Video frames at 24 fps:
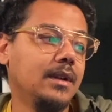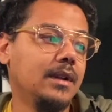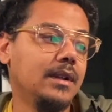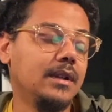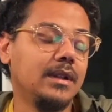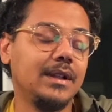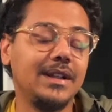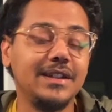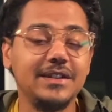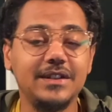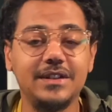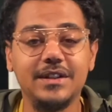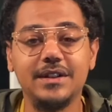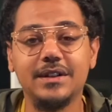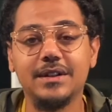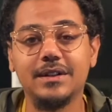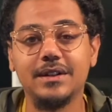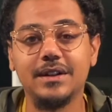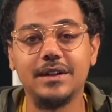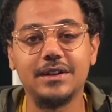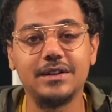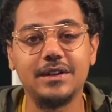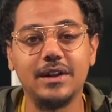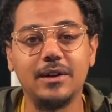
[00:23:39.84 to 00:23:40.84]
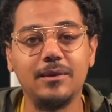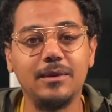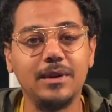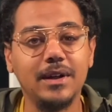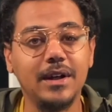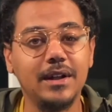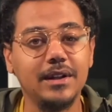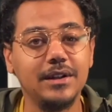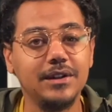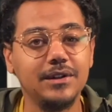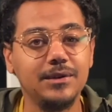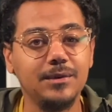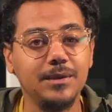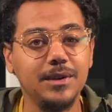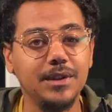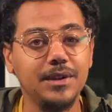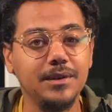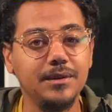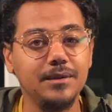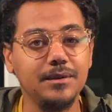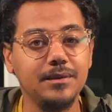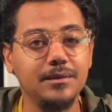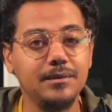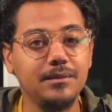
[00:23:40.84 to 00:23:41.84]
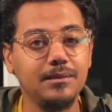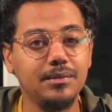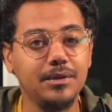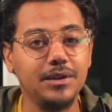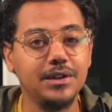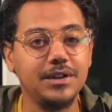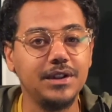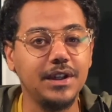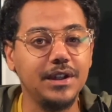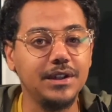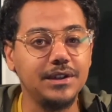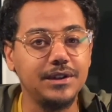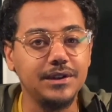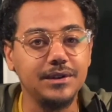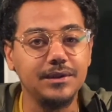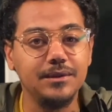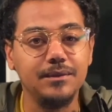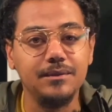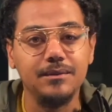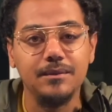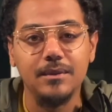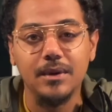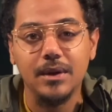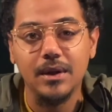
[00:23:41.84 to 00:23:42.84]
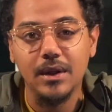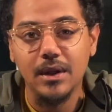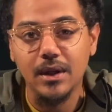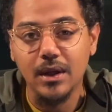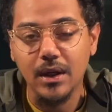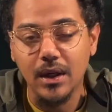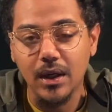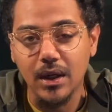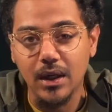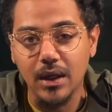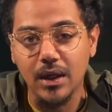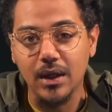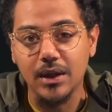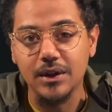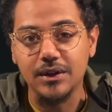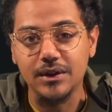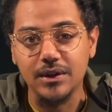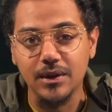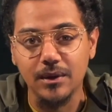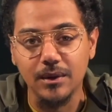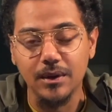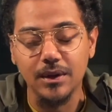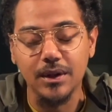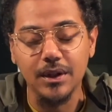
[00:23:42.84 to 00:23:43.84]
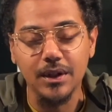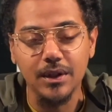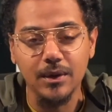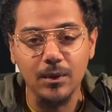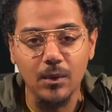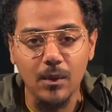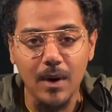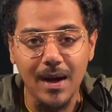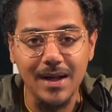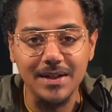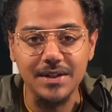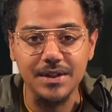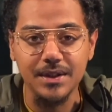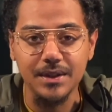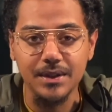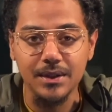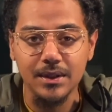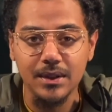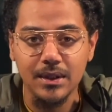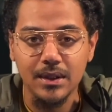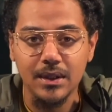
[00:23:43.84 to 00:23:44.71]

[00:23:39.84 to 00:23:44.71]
That's it. That's all we got this week. Appreciate you tuning in and watching.